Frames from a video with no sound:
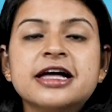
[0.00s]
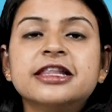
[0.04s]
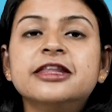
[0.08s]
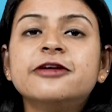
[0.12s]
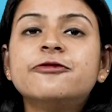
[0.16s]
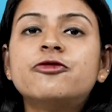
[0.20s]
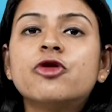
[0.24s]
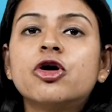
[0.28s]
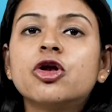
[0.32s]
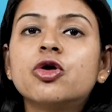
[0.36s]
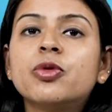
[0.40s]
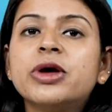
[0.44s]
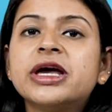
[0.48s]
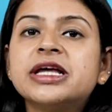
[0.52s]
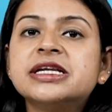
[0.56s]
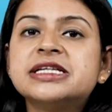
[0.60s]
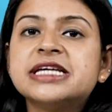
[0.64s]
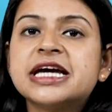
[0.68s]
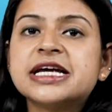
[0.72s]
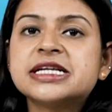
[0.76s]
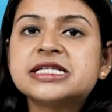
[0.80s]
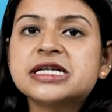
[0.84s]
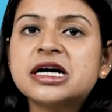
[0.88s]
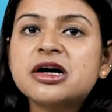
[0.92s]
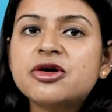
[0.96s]
The following
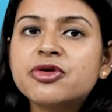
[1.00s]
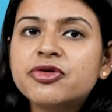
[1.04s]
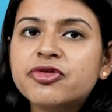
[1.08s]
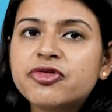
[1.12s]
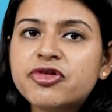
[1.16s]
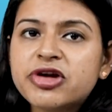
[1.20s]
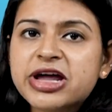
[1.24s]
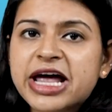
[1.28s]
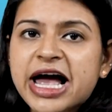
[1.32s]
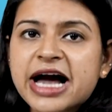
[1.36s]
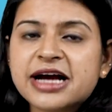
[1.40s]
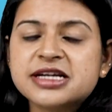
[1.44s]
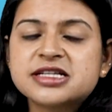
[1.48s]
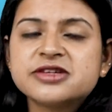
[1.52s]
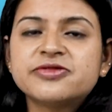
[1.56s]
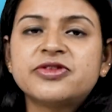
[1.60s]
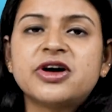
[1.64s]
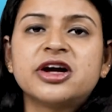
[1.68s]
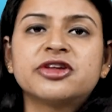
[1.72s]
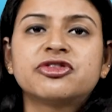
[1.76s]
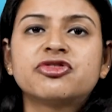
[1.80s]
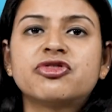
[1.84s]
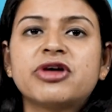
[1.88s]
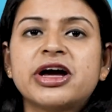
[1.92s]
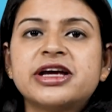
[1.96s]
data on reactive
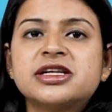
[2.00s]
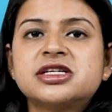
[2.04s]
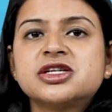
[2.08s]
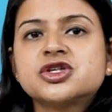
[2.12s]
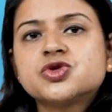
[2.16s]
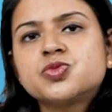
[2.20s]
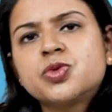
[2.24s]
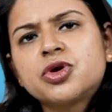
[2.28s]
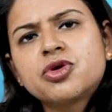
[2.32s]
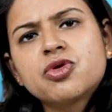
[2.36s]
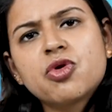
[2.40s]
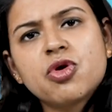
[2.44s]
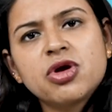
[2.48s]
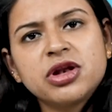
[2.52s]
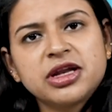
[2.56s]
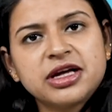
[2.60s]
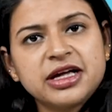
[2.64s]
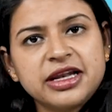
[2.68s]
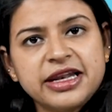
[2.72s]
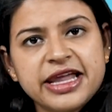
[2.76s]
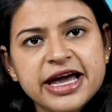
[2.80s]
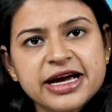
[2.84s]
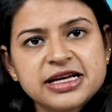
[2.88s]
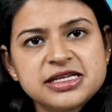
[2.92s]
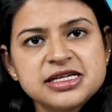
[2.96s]
arthritis were all
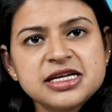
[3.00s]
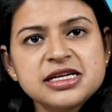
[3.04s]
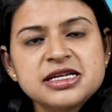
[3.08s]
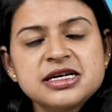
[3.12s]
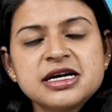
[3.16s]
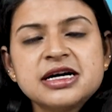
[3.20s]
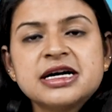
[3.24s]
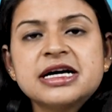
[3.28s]
collected.